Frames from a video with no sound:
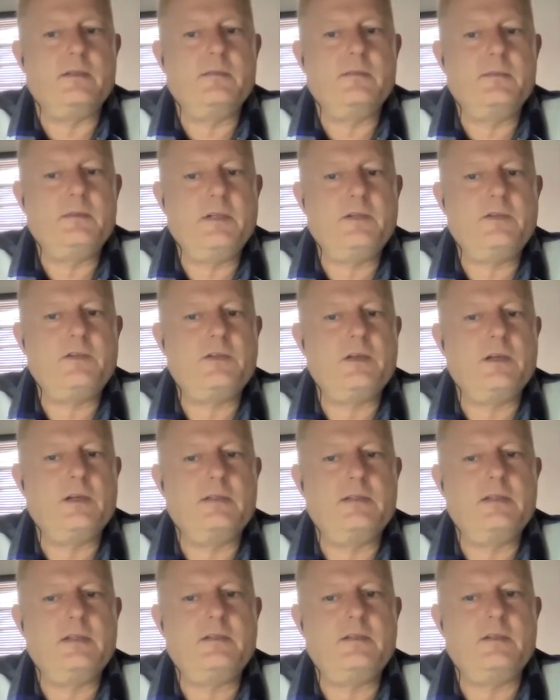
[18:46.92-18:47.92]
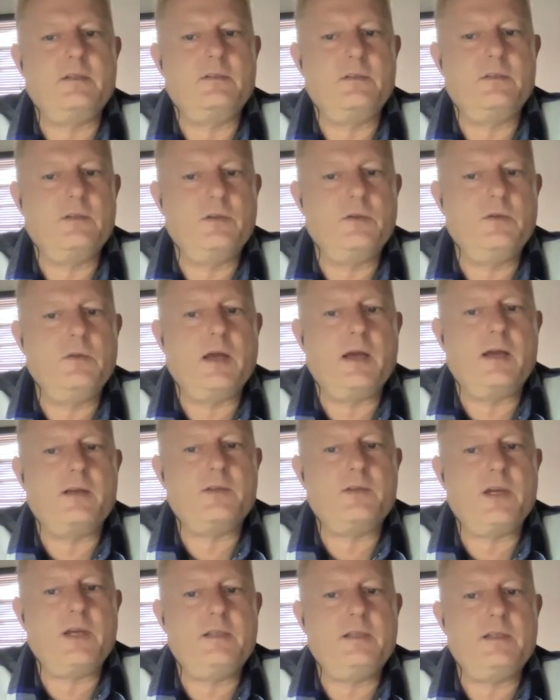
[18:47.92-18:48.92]
digital assistant, to do that
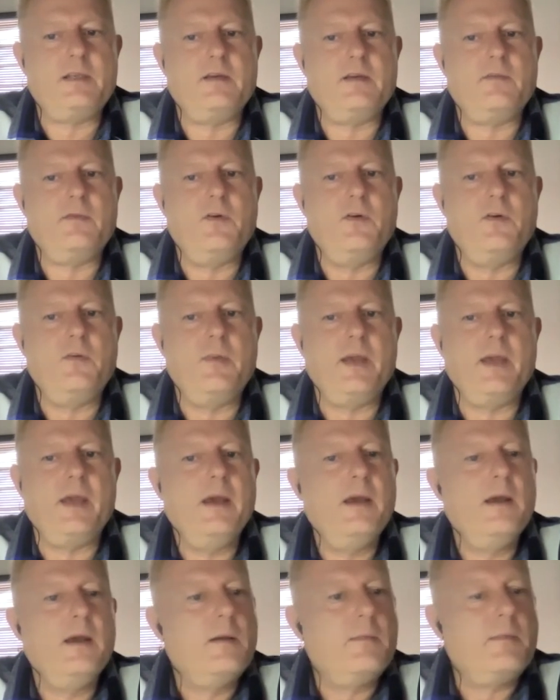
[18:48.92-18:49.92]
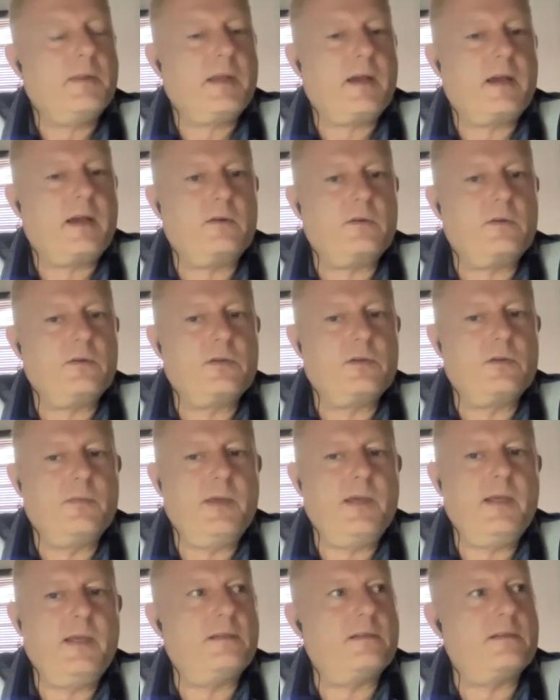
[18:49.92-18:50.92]
chasing for me. But that also
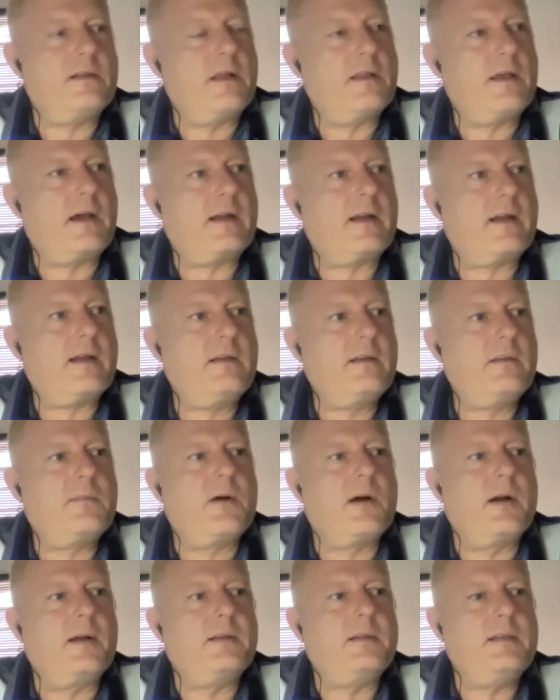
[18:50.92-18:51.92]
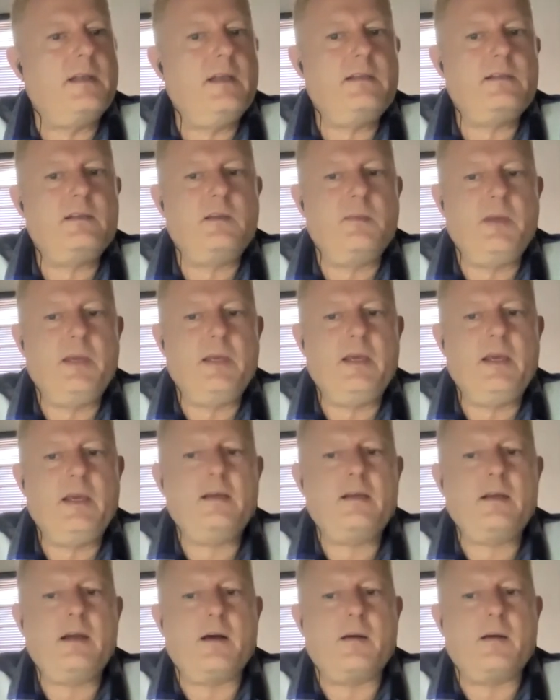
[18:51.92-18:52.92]
means that enterprise needs to be
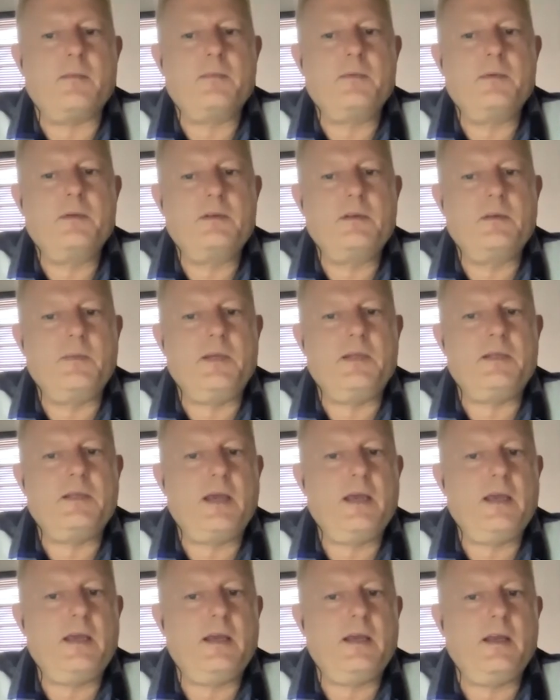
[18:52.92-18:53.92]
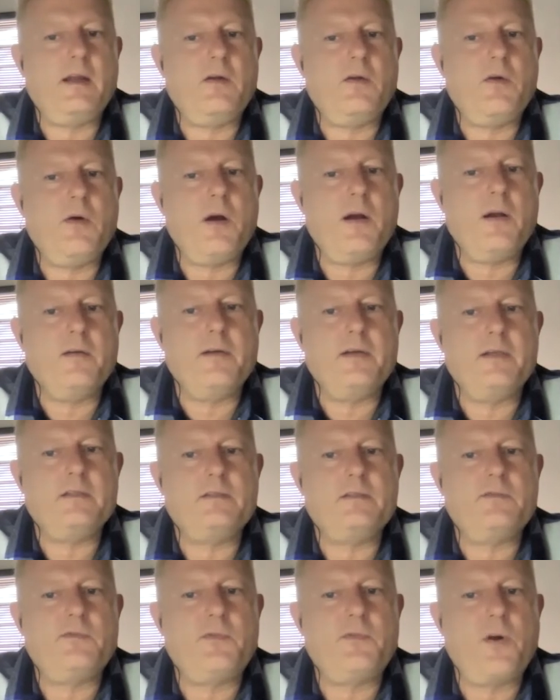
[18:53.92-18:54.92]
geared up to be taking
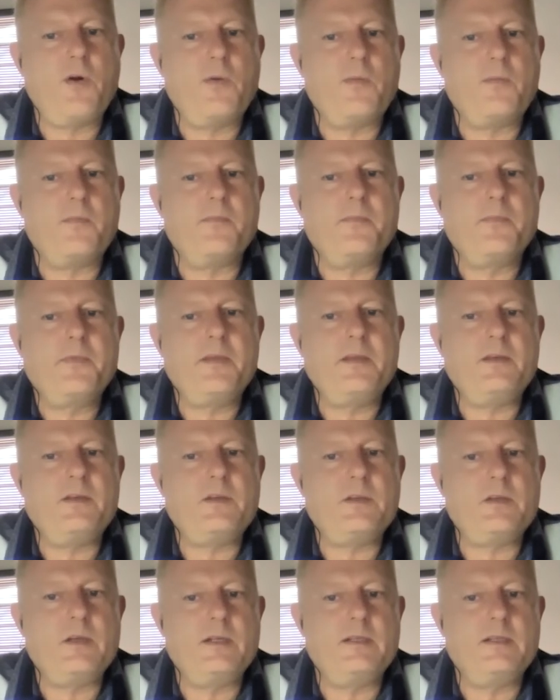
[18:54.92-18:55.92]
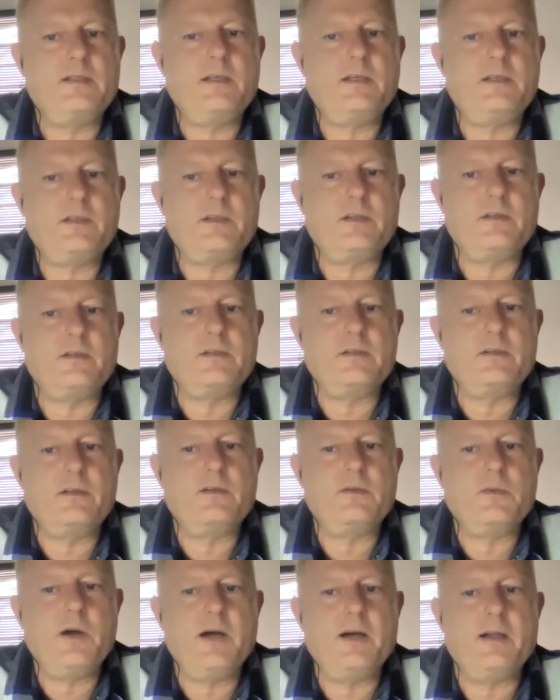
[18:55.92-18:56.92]
inquiries from digital assistants
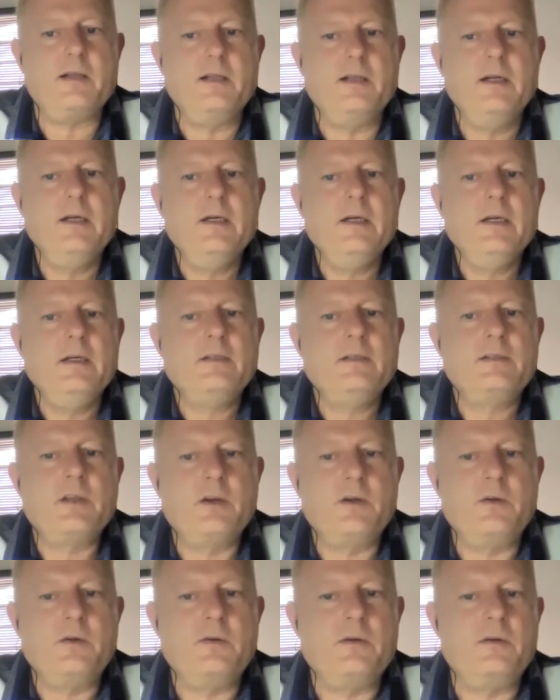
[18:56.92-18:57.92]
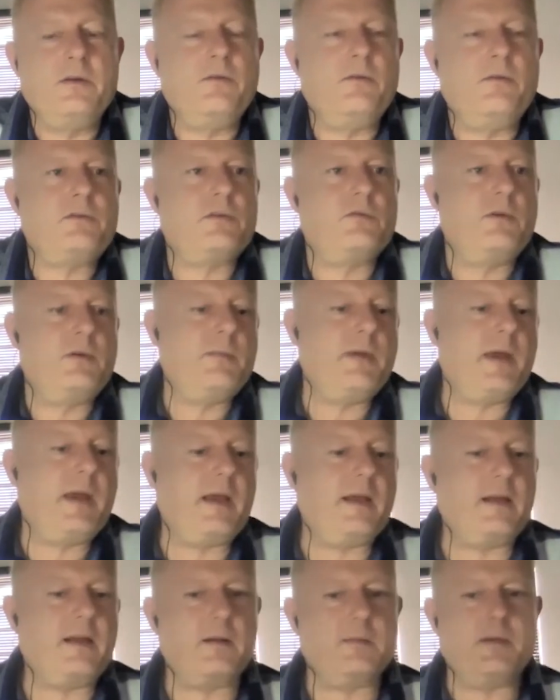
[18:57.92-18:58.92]
as well. So we may
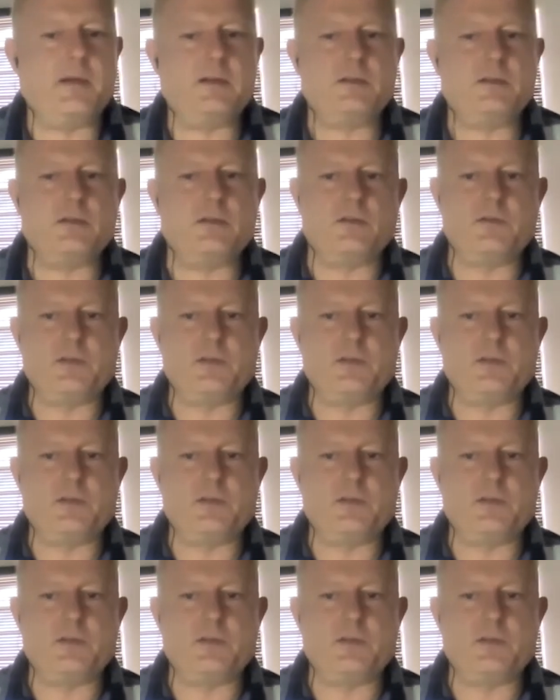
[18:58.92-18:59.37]
end up in a sort of